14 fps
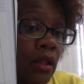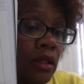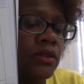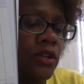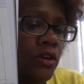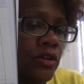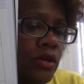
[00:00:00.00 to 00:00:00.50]

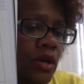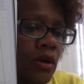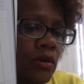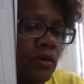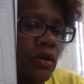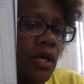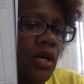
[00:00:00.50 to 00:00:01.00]
There you
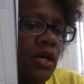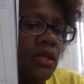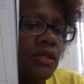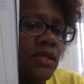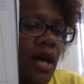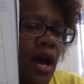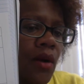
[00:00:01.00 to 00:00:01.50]
go.
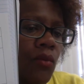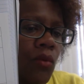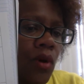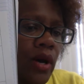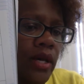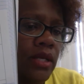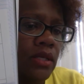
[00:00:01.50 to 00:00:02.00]

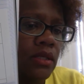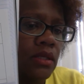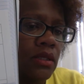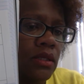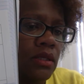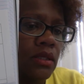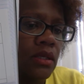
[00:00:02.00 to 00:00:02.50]
.1,
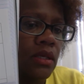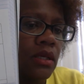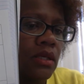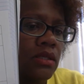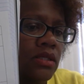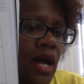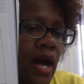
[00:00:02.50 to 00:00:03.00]

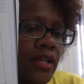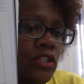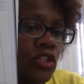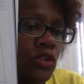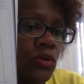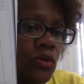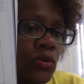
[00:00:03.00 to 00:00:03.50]

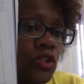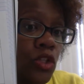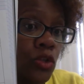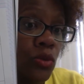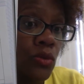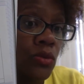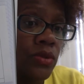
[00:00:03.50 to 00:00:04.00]
.2,
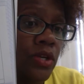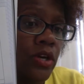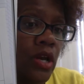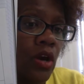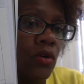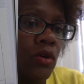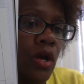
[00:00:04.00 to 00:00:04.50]
2. There you
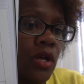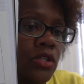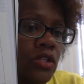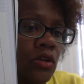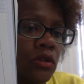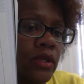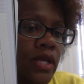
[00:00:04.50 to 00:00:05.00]
go.
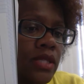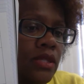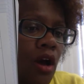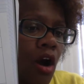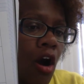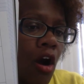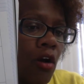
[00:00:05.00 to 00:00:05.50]
So look at the
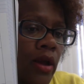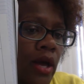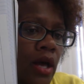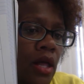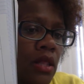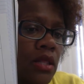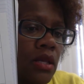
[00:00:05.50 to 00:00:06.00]

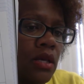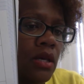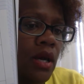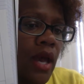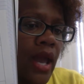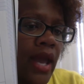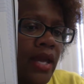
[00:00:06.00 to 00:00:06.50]
RL
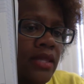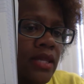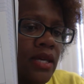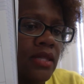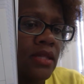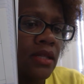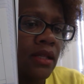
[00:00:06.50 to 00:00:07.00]
and
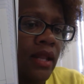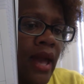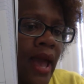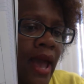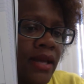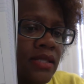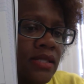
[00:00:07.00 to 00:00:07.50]
then the
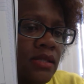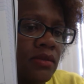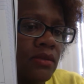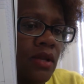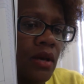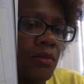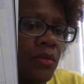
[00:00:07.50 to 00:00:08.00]
last
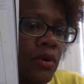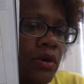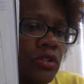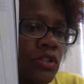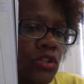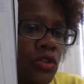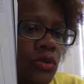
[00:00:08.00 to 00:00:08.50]
number
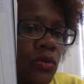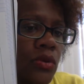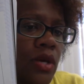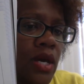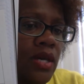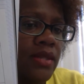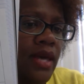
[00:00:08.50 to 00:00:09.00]
2.
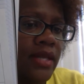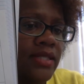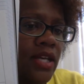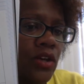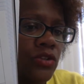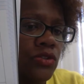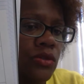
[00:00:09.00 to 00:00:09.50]
That
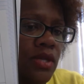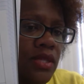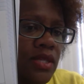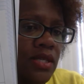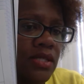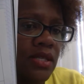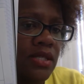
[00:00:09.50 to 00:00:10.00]
tells you that
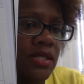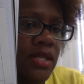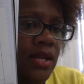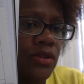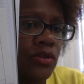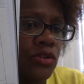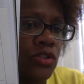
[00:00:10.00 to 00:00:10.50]
this is
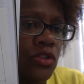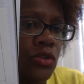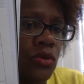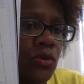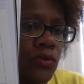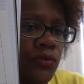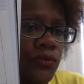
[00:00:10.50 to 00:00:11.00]
Standard
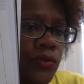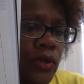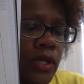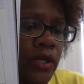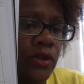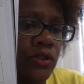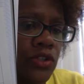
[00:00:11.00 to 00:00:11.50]
2 for
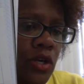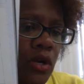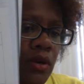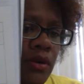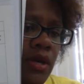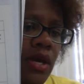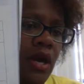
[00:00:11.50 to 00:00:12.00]

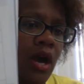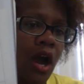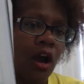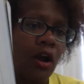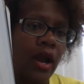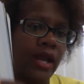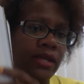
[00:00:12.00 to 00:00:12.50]
literature.
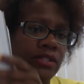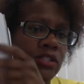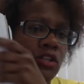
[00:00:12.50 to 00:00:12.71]
All right.